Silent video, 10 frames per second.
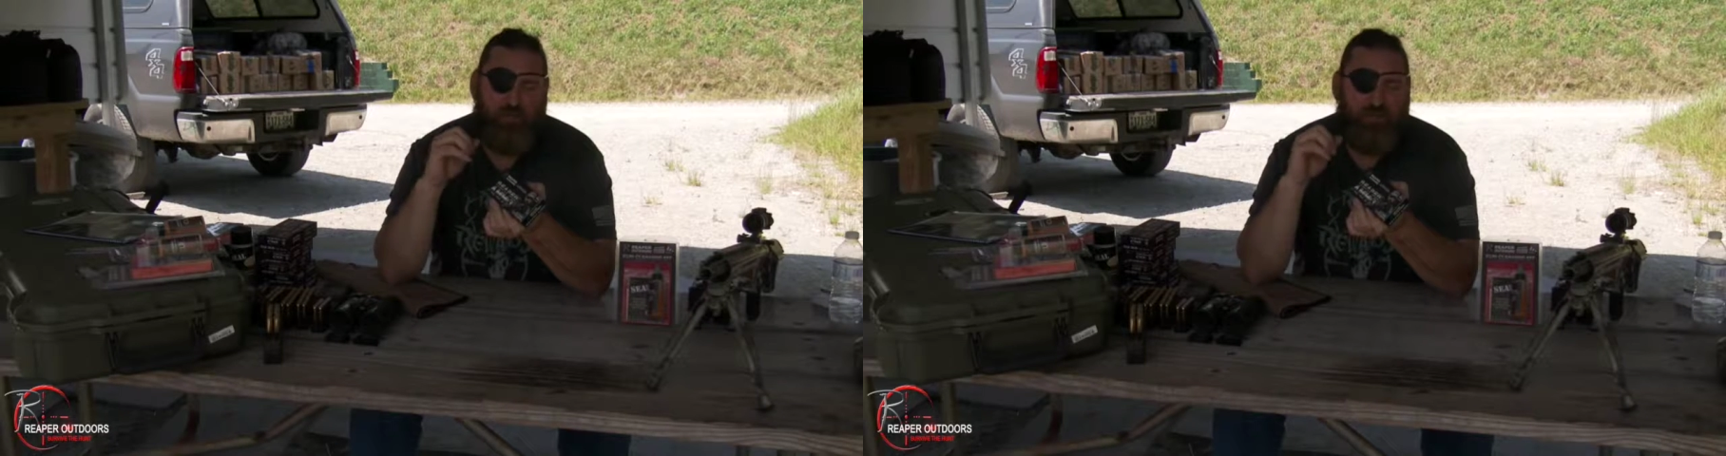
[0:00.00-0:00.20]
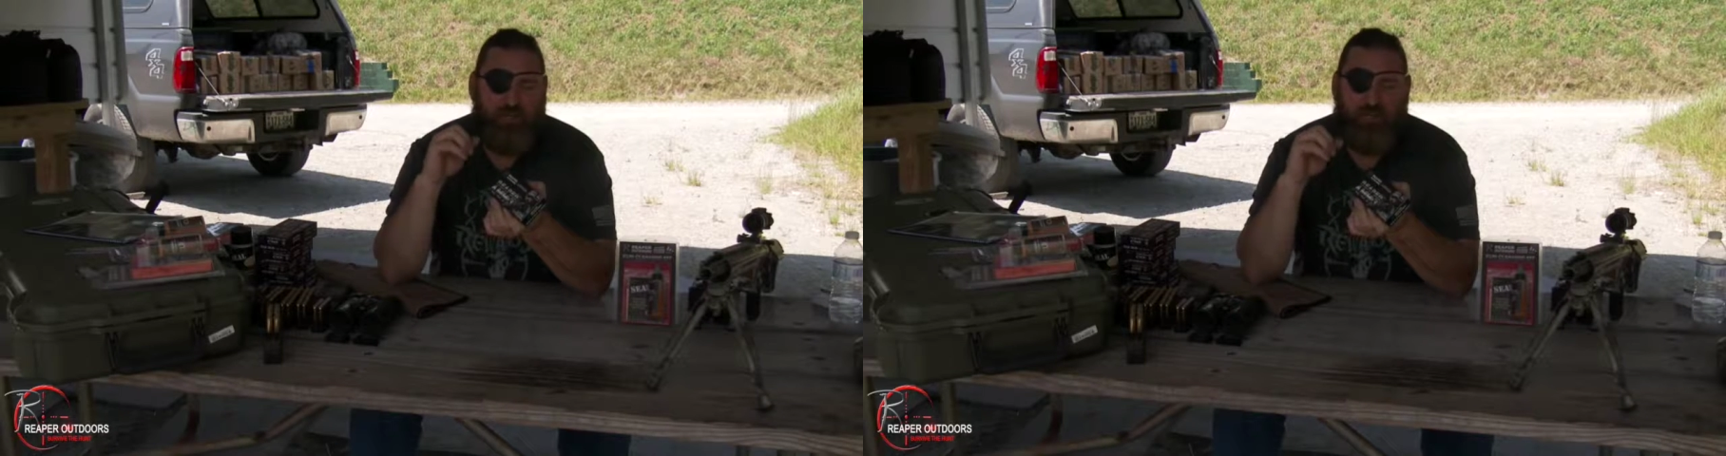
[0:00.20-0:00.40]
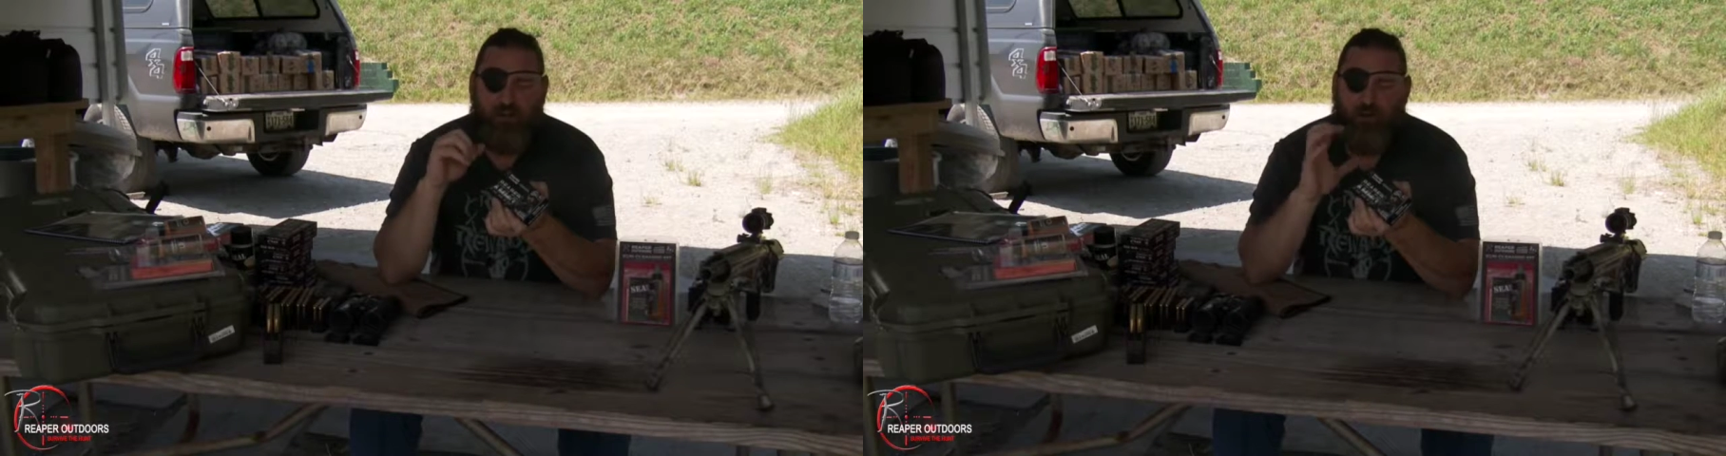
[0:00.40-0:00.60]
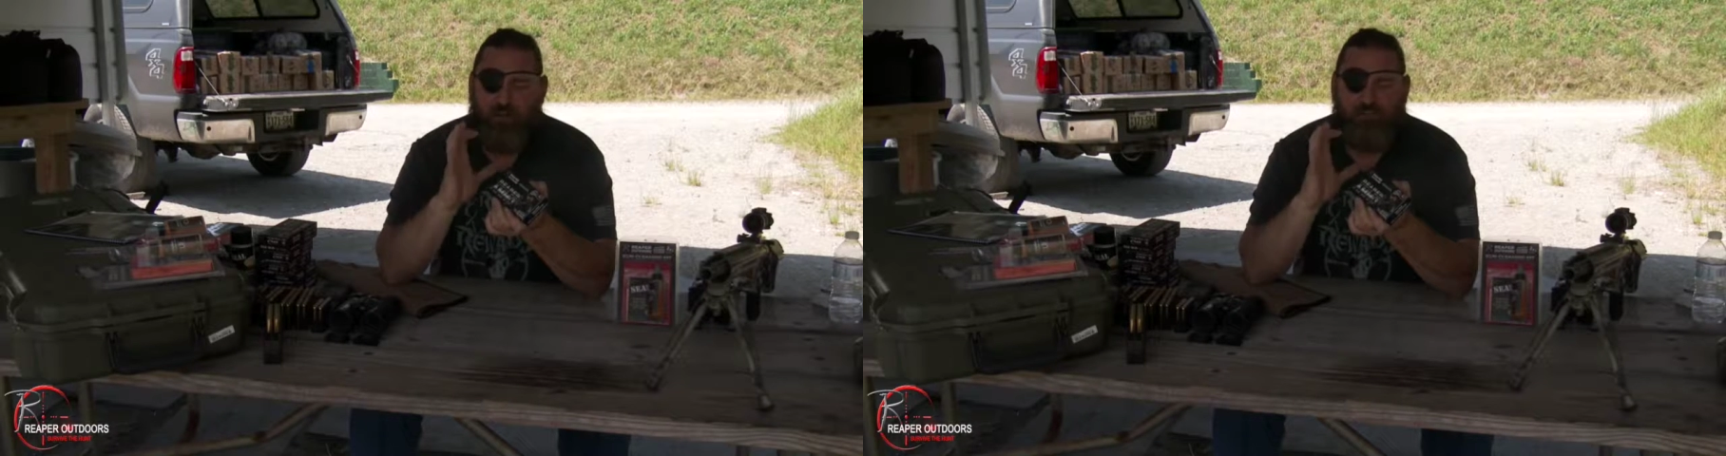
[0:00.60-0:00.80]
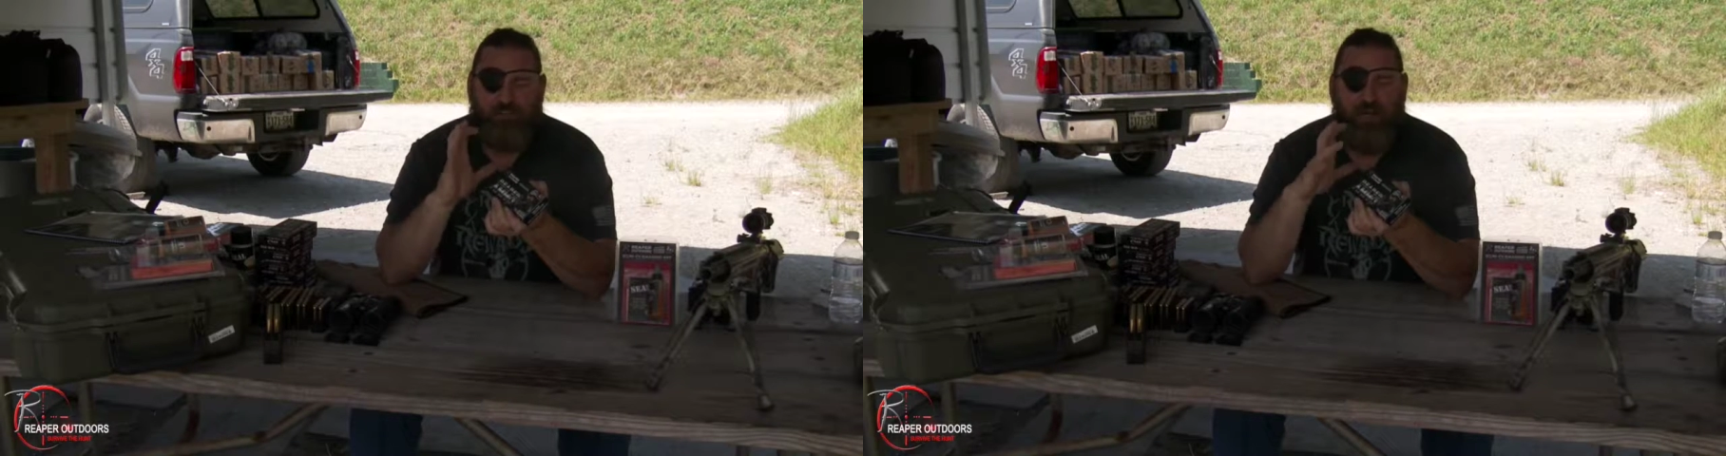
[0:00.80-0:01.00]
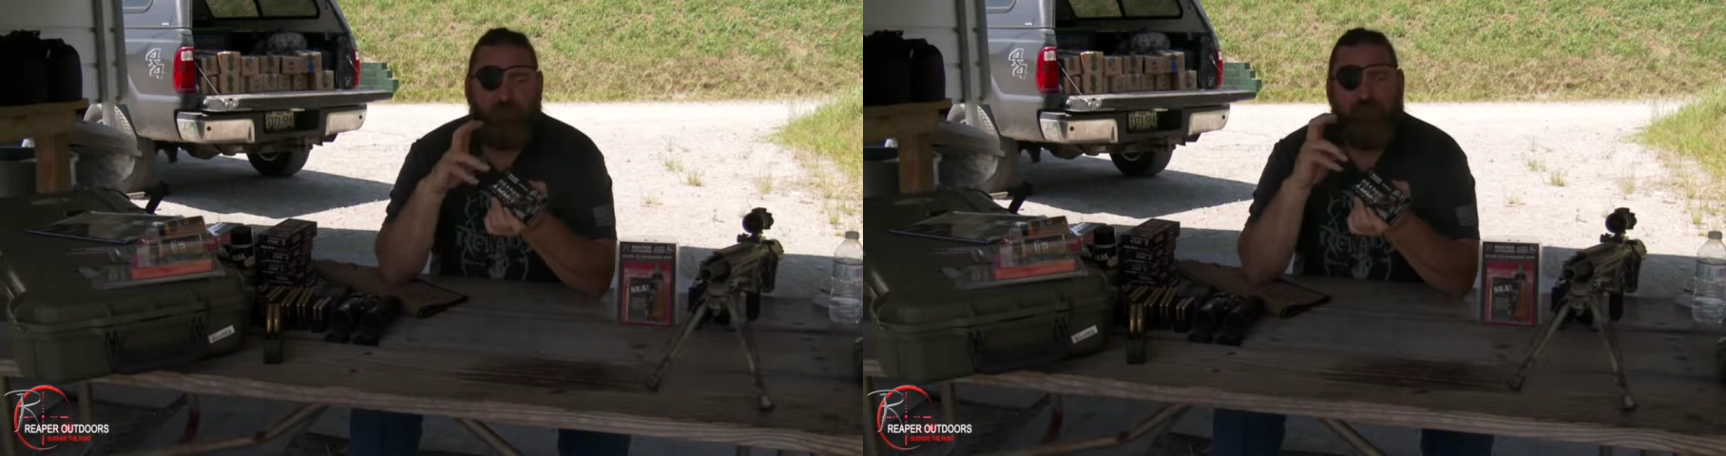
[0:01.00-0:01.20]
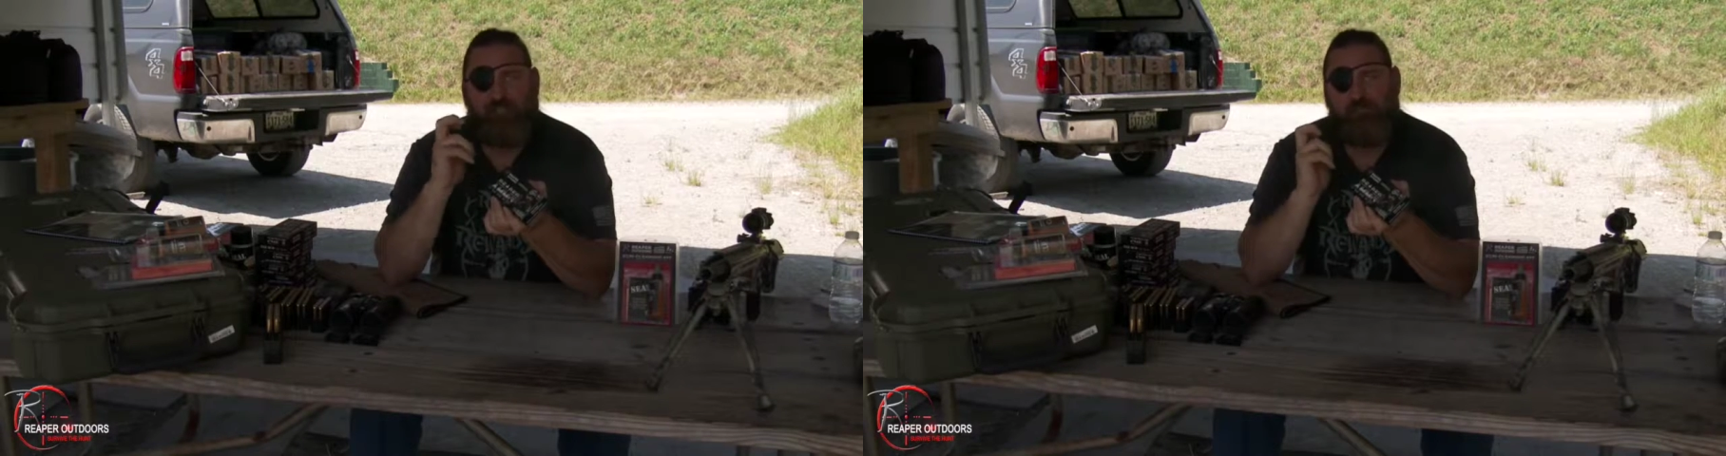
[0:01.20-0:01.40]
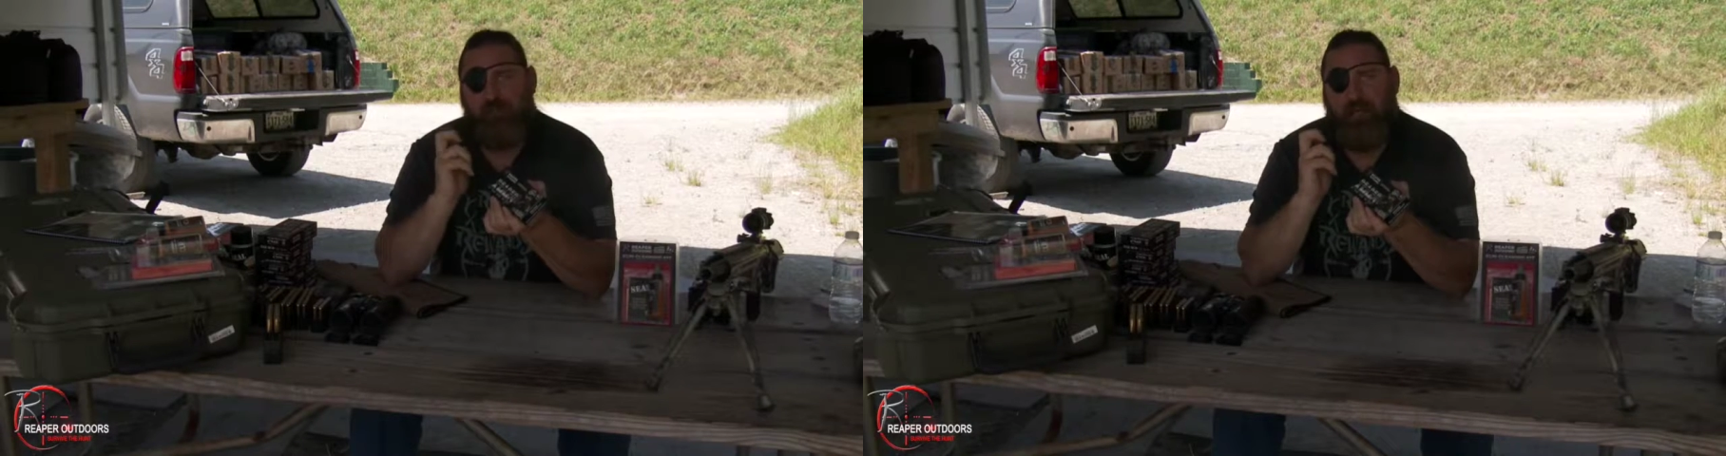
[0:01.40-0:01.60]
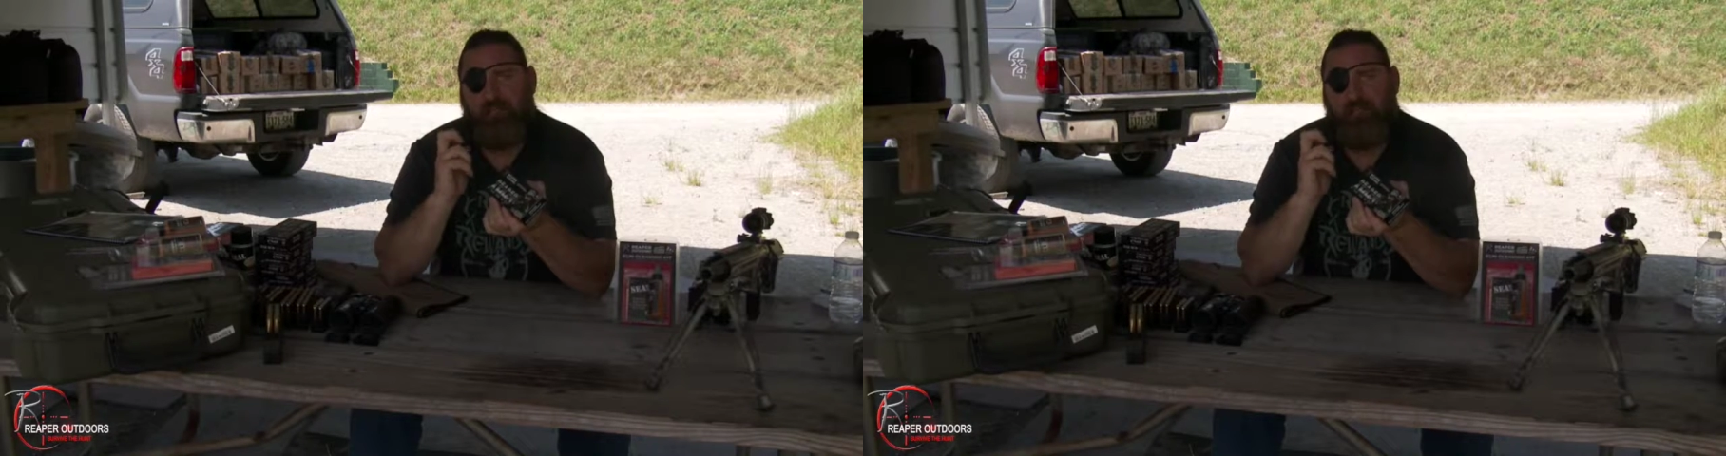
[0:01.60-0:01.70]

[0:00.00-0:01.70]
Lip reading: It opens up, it expands,